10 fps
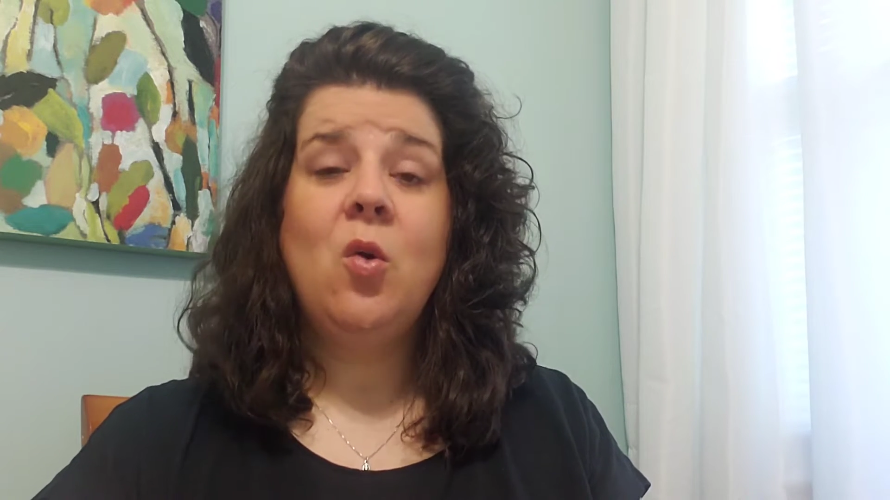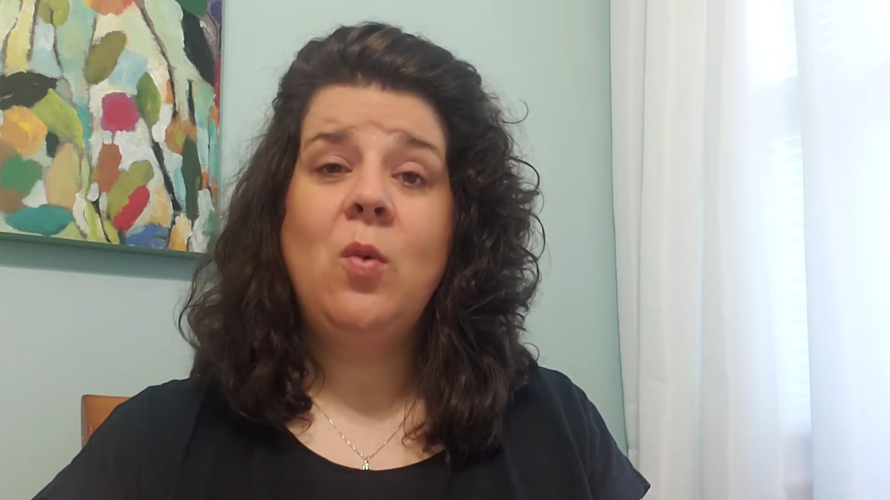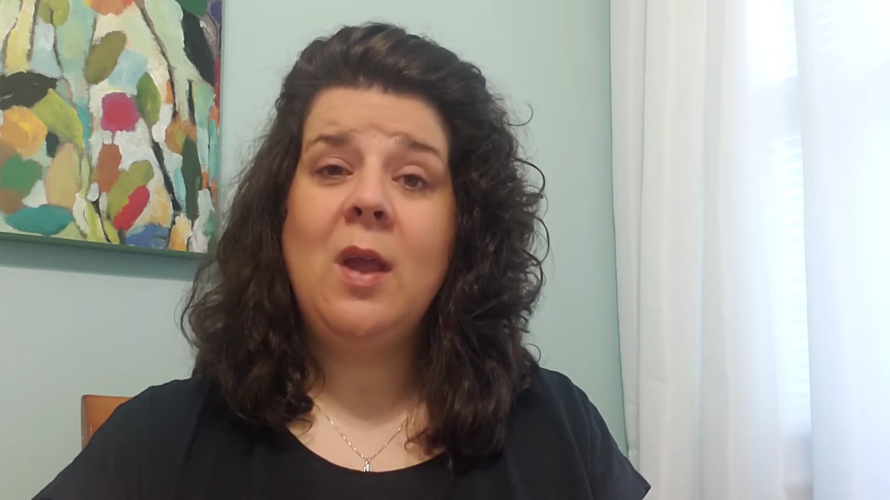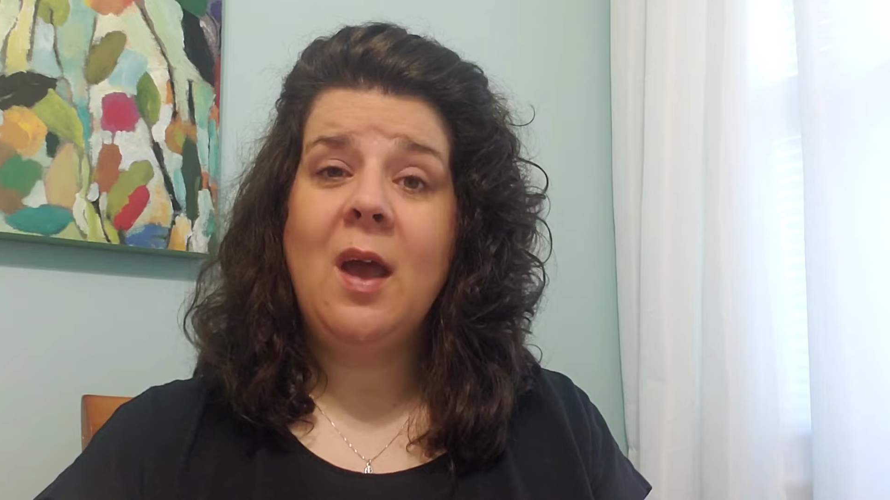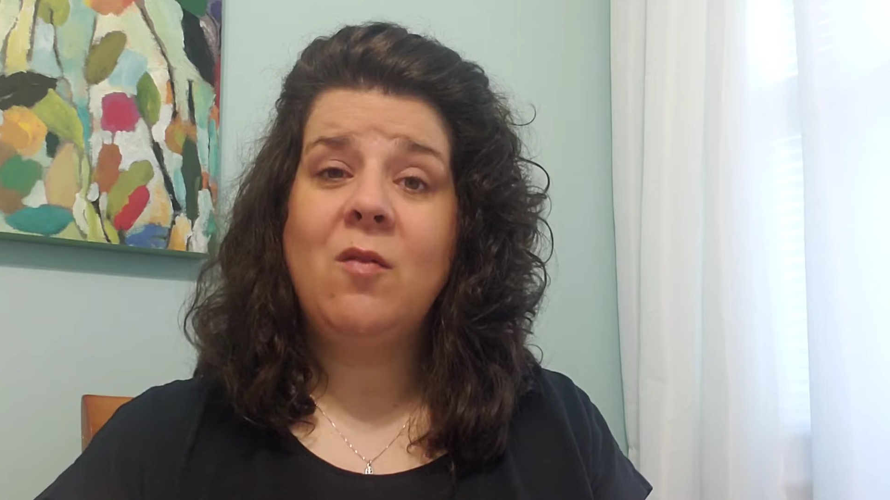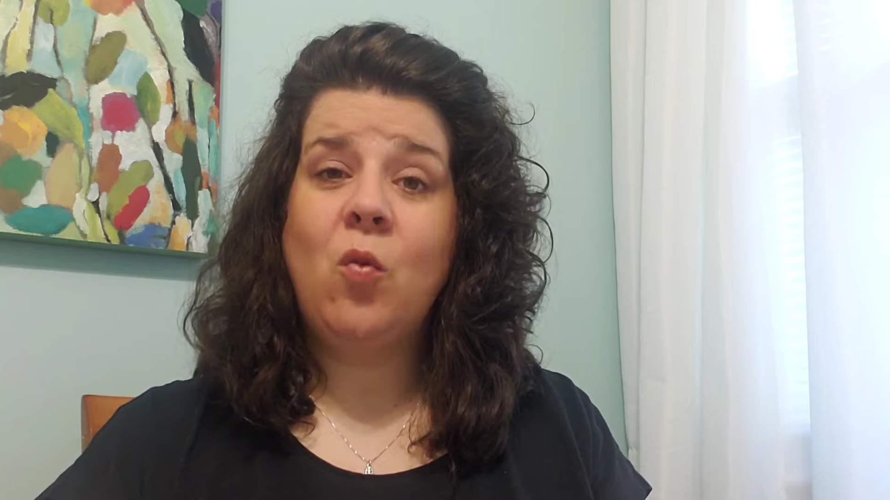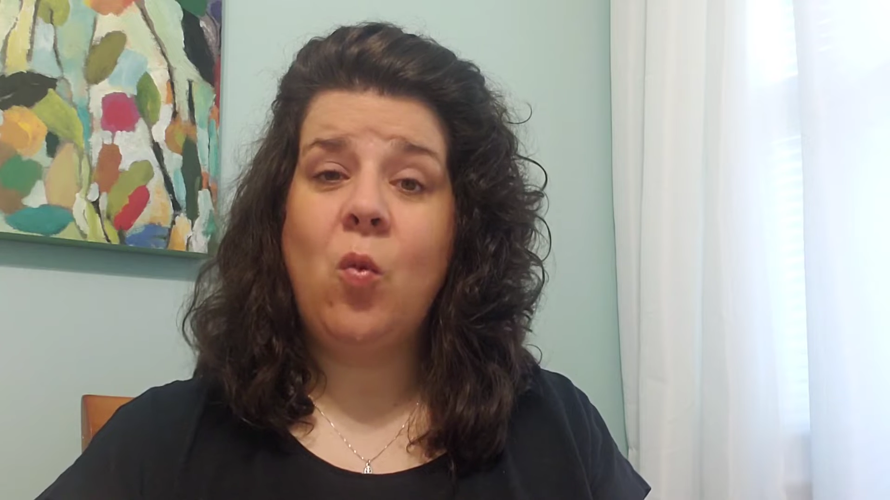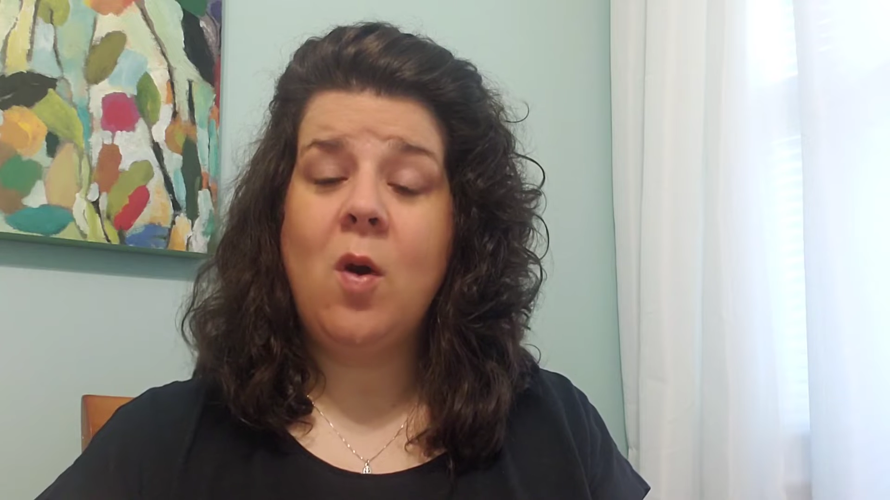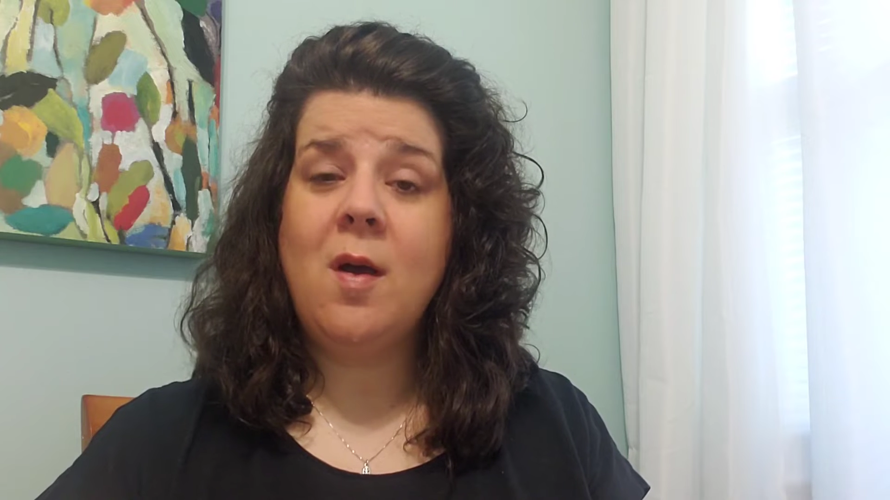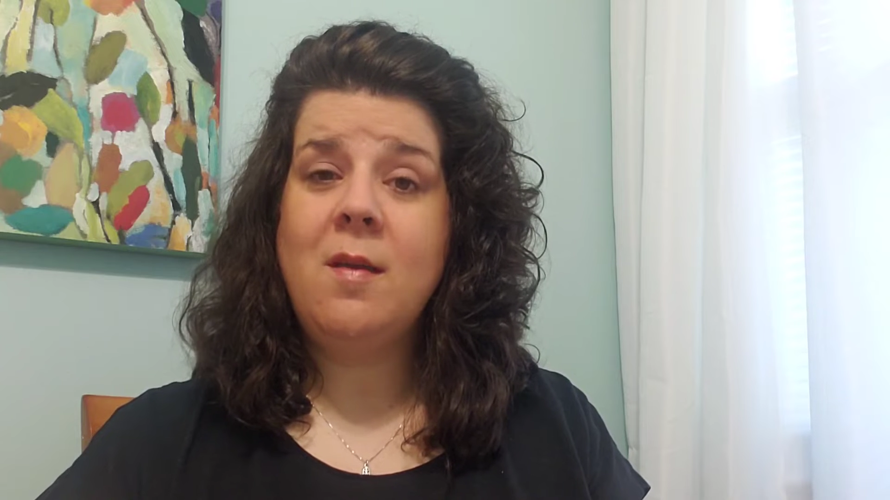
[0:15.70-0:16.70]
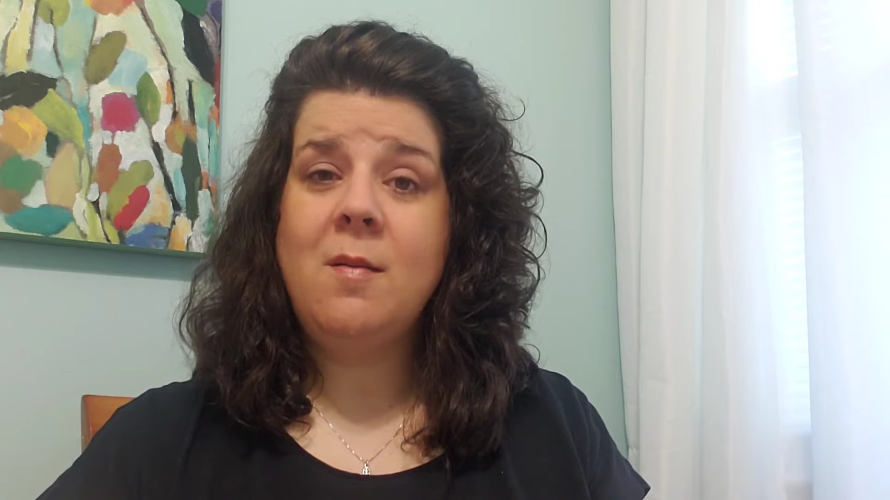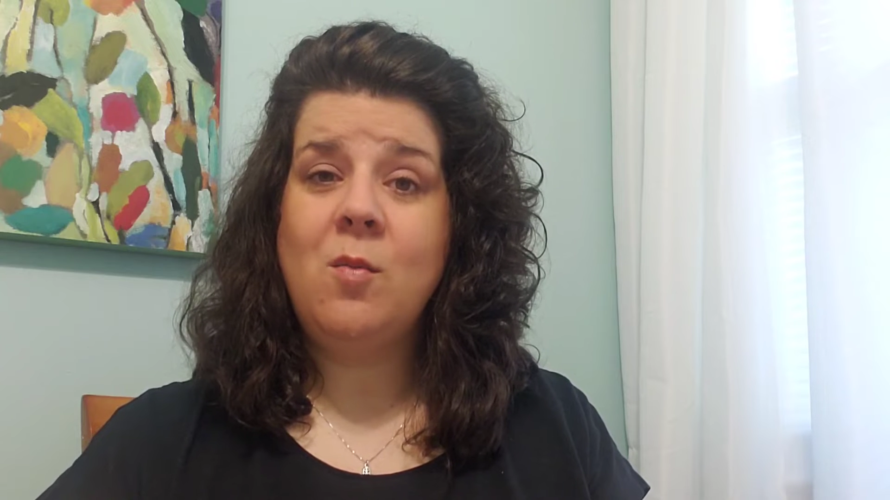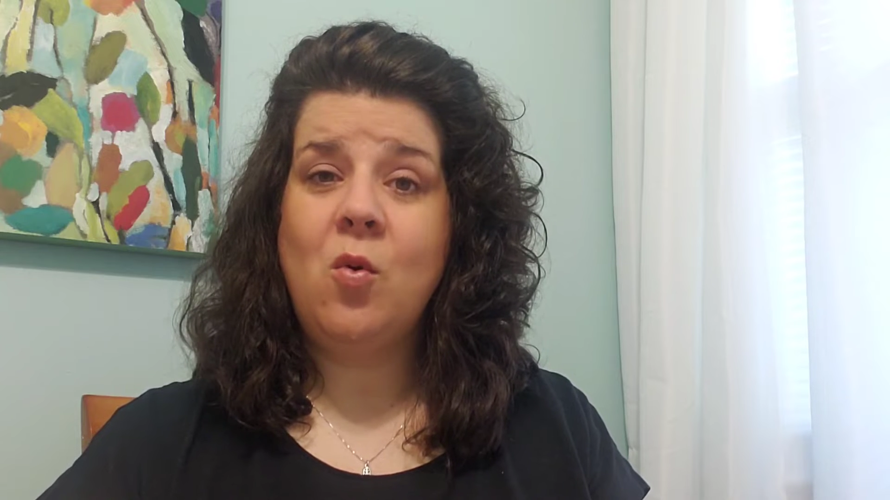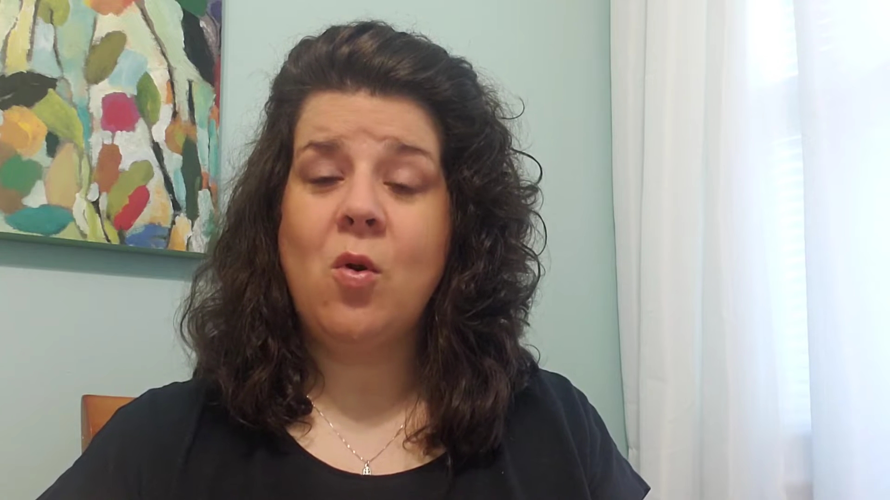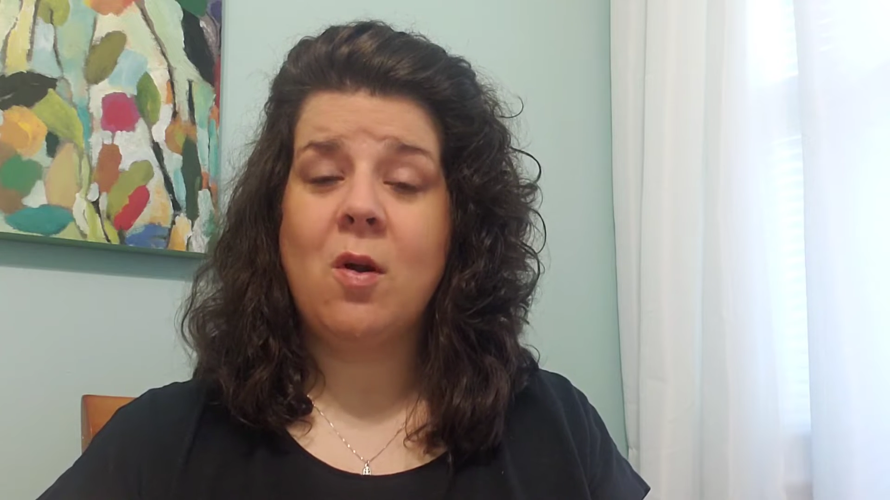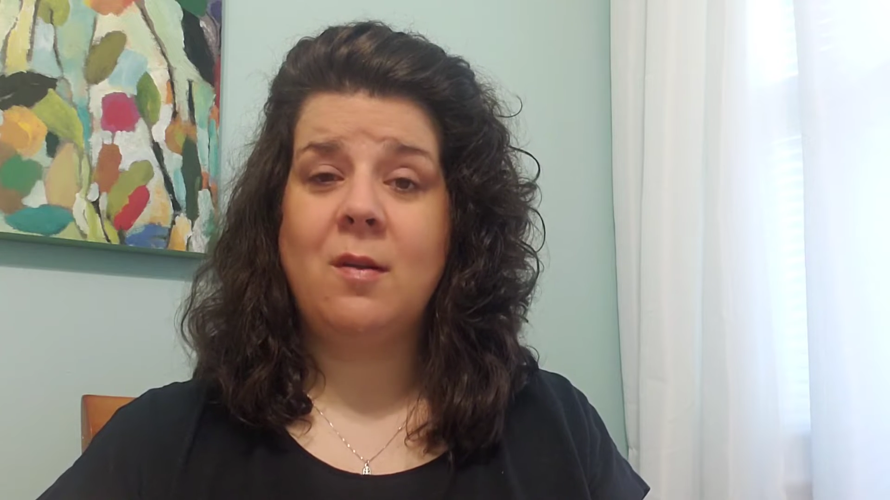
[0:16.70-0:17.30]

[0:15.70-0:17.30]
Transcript: We have one more